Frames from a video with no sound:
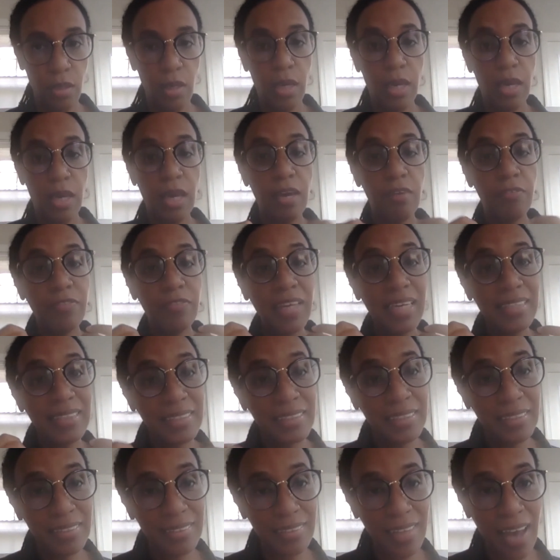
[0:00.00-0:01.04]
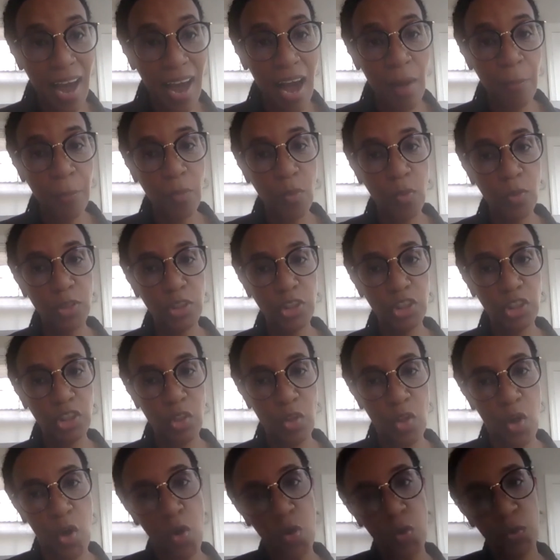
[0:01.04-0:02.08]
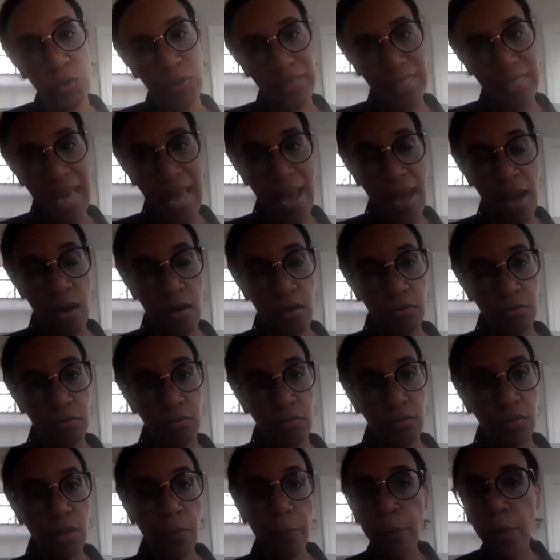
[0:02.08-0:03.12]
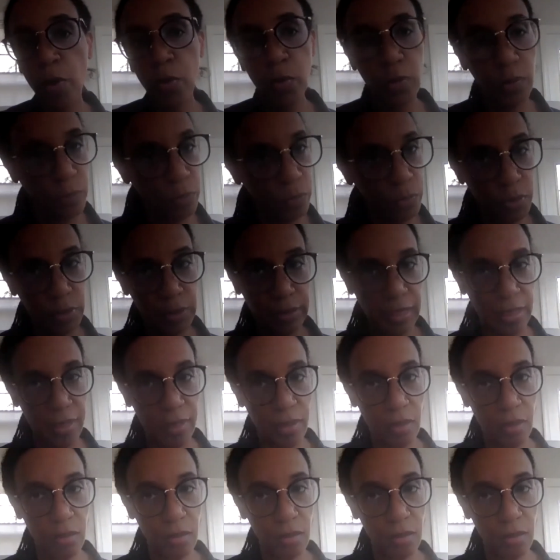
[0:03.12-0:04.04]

if they stop or slow down, the boat will sink.